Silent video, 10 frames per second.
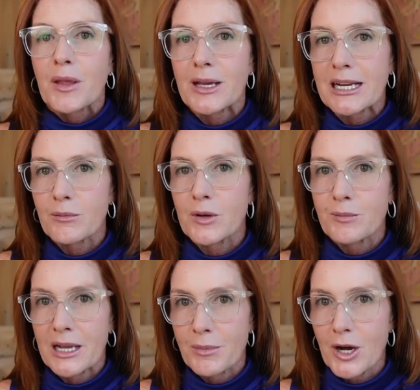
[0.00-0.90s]
But in
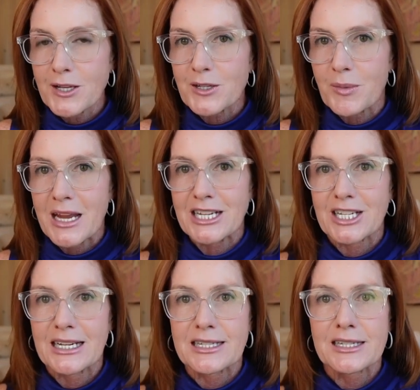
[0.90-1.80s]
menopausal
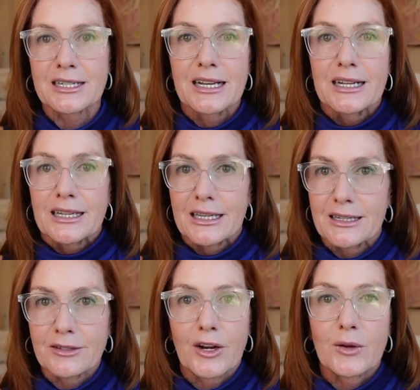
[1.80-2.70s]
patients,
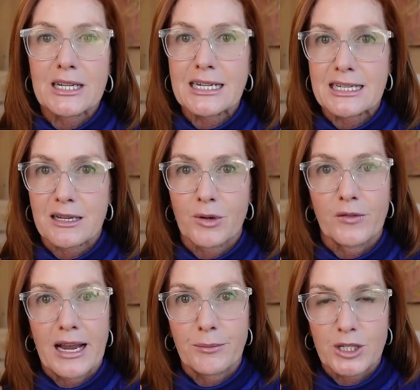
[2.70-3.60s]
not only does it
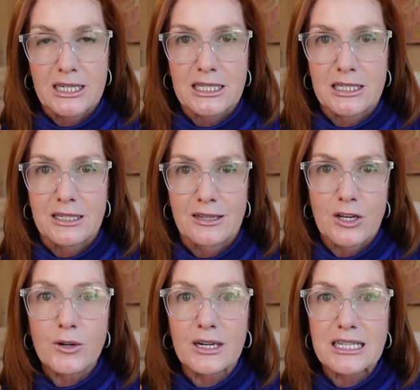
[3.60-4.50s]
provide protection to the
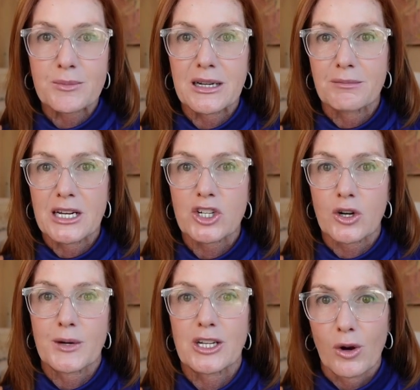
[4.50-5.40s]
uterus, but it makes
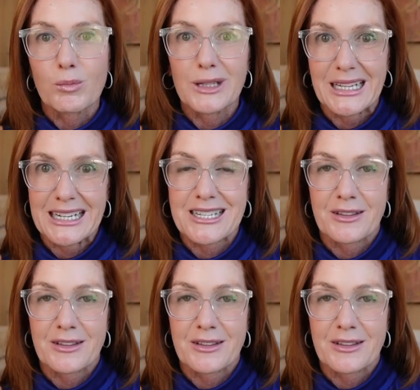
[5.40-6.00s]
sure we don't bleed.